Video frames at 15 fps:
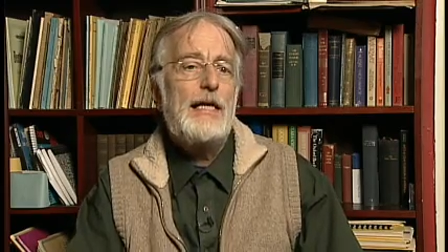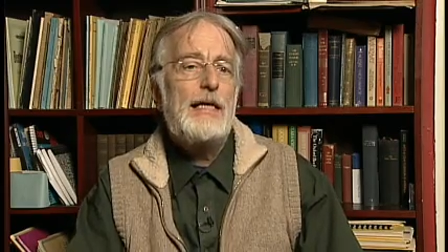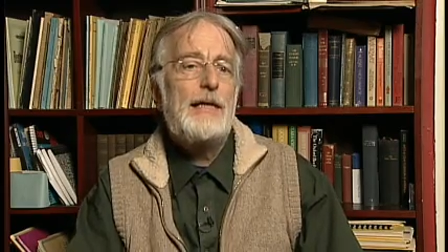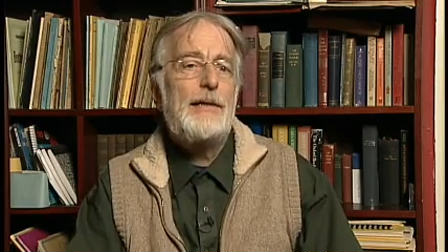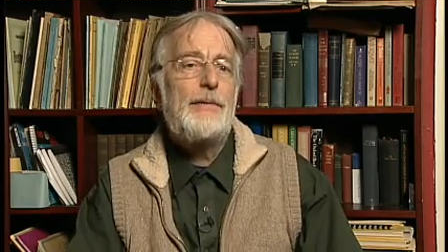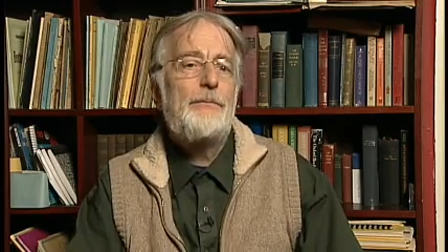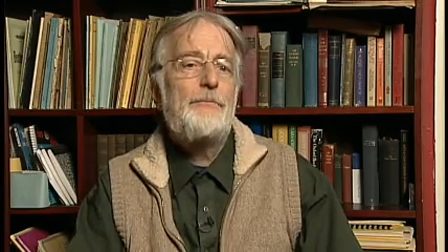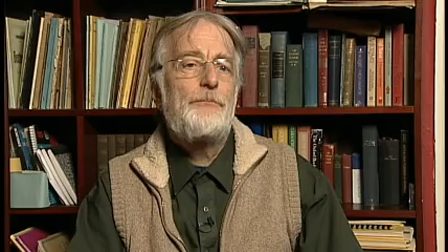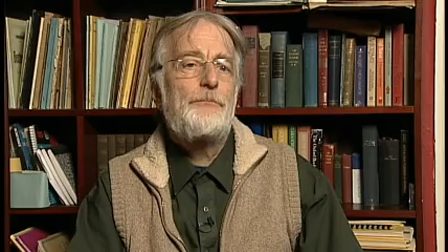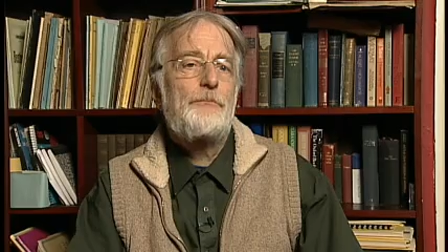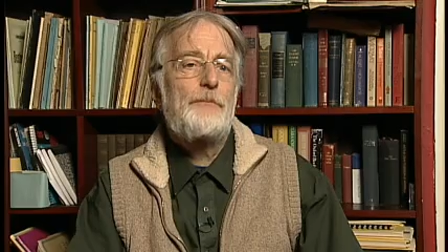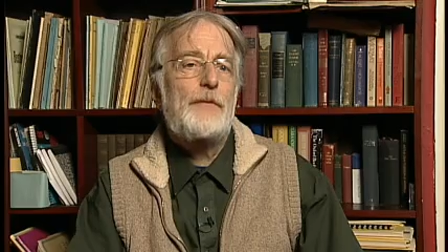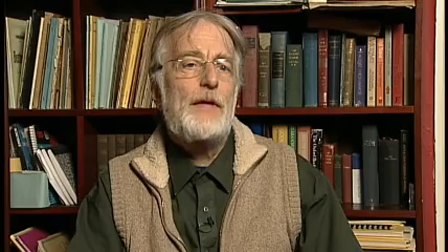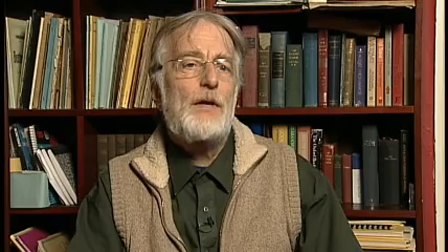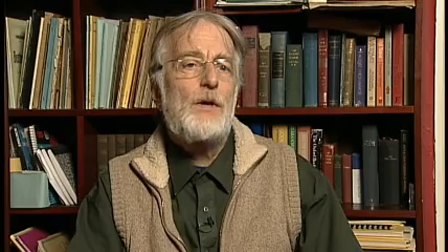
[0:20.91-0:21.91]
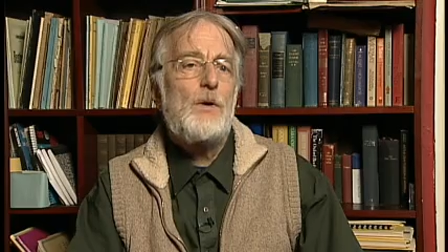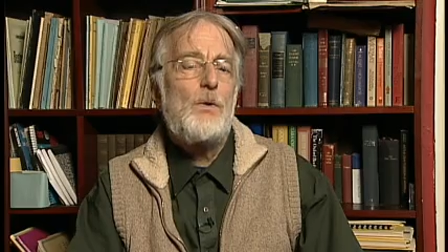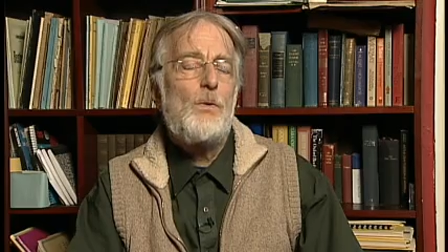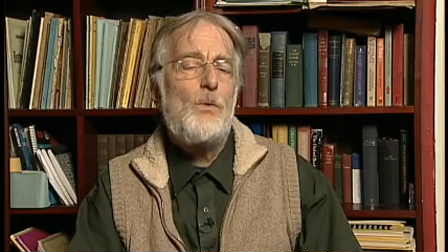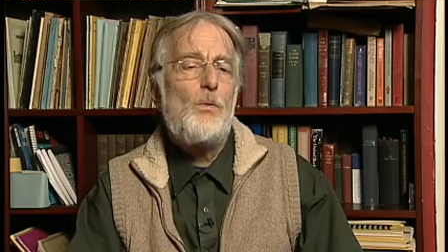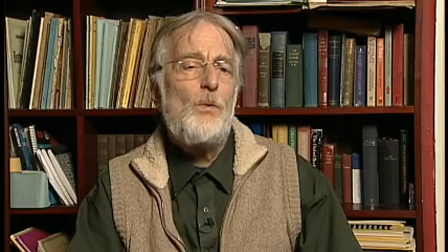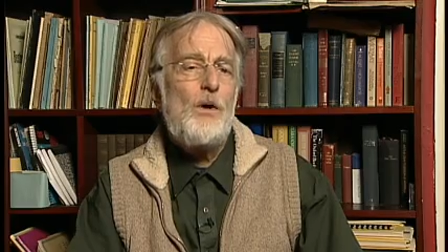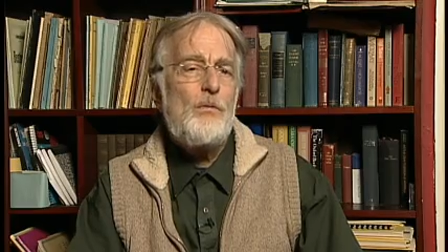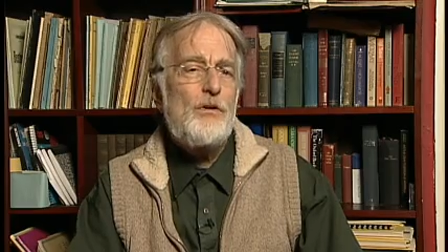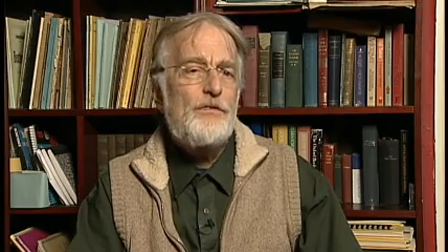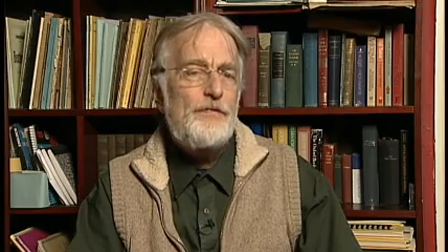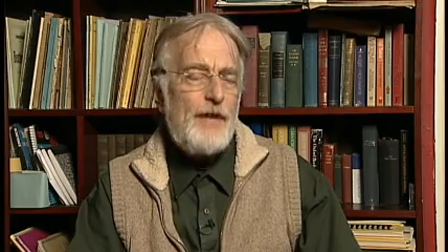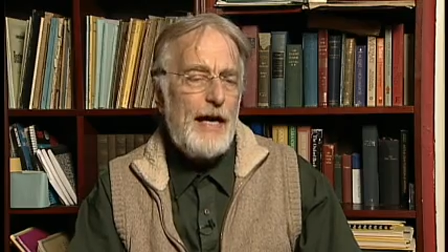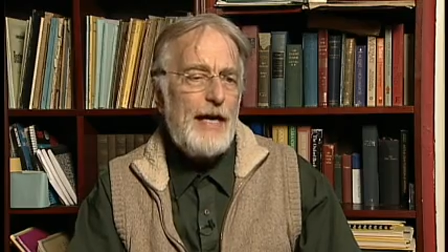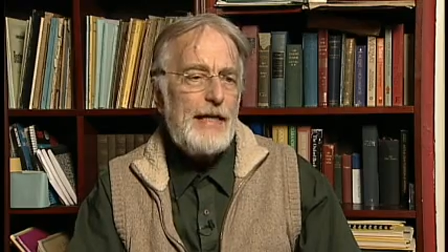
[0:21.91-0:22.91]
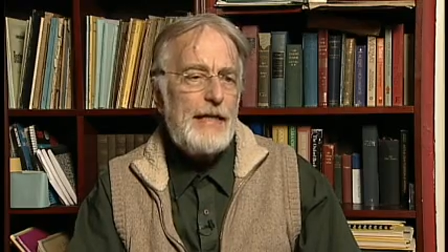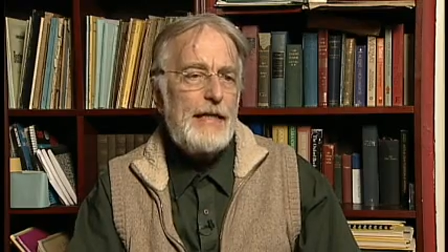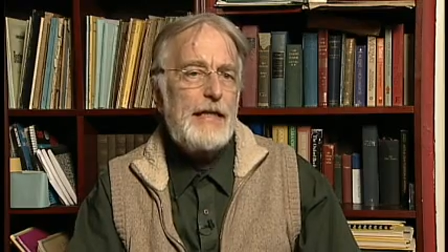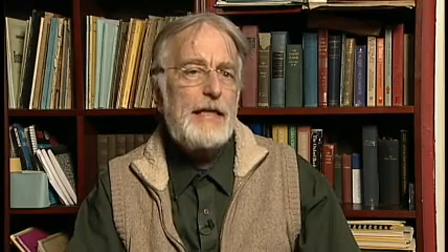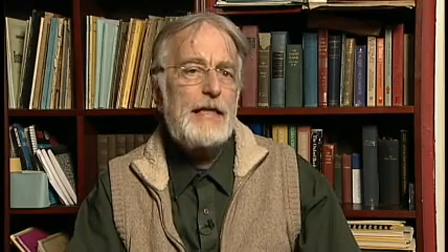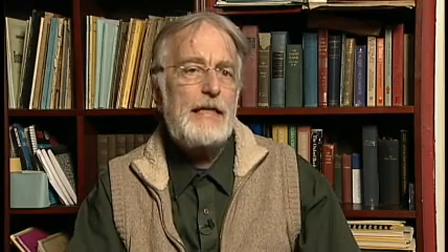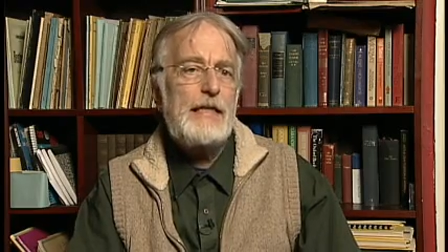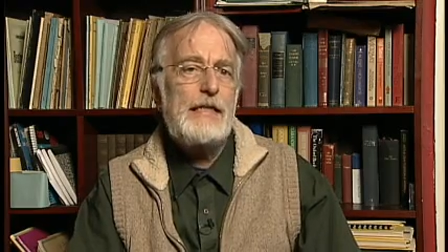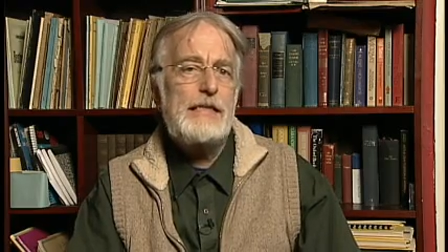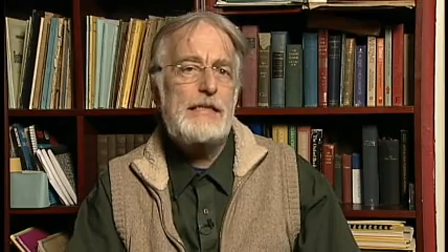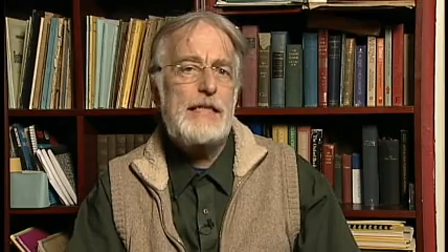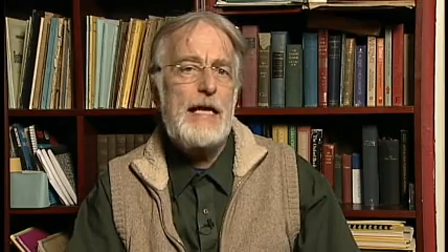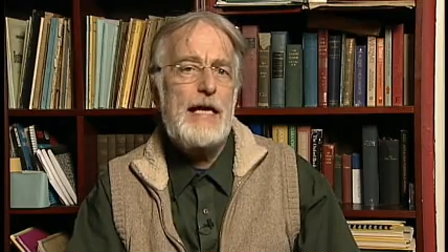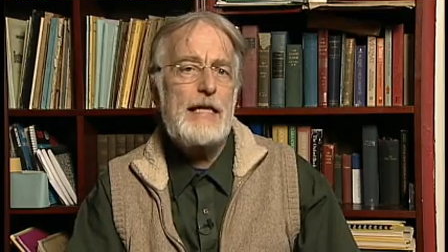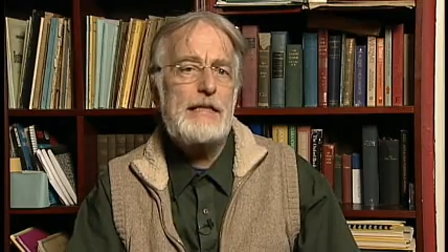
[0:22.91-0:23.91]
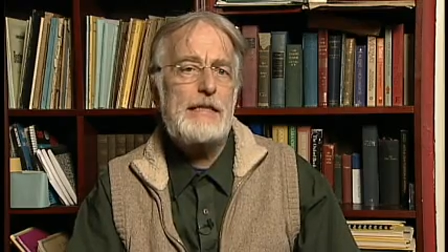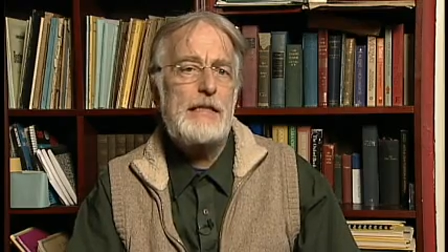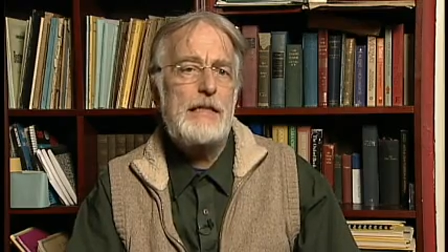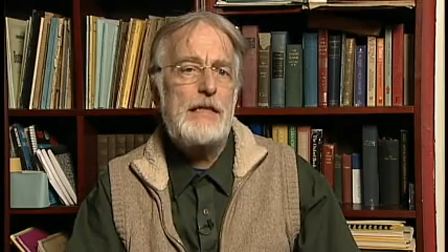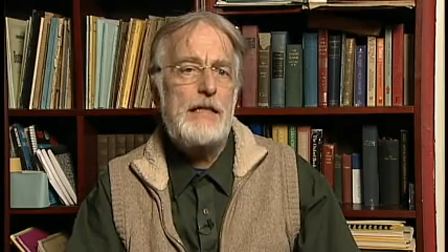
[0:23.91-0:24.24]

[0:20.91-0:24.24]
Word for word: Um, what we're finding is that